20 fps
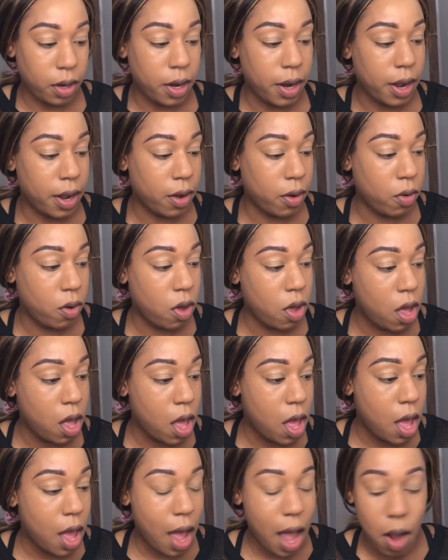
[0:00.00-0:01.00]
Now
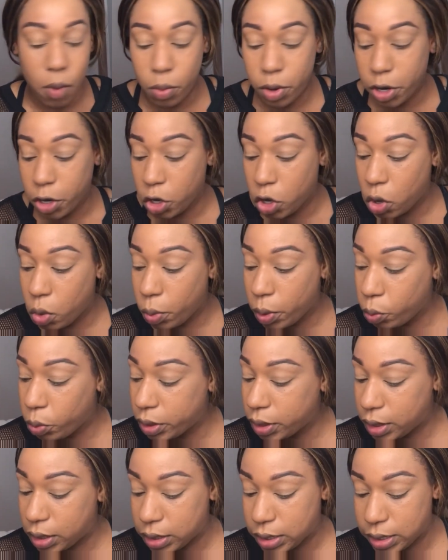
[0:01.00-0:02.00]
I want to go in
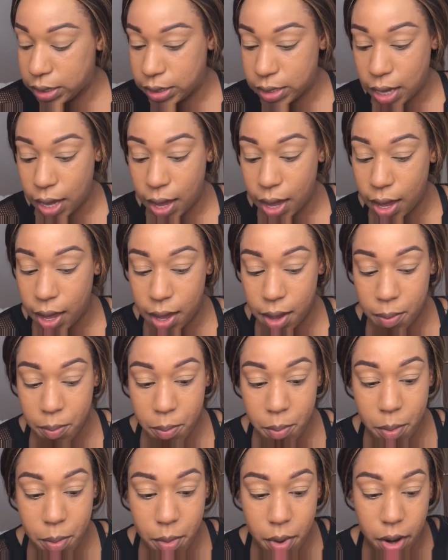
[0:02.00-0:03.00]
with the
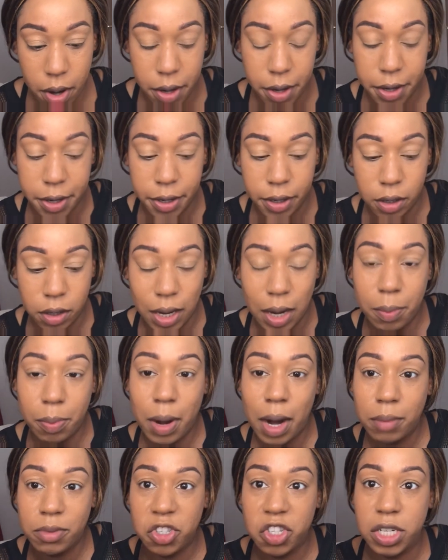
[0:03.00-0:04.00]
same. I
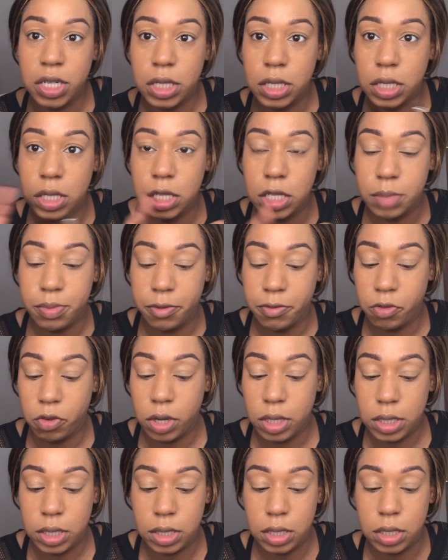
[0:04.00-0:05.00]
probably should have did this before
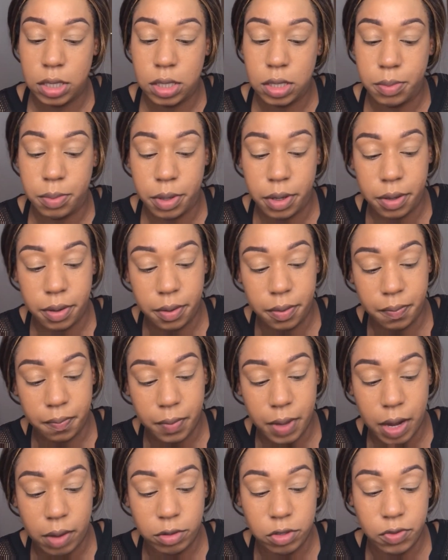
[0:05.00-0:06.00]
I did this, but
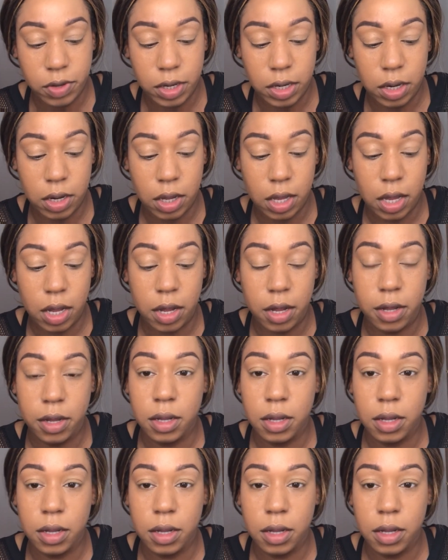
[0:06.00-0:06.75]
I was ready to get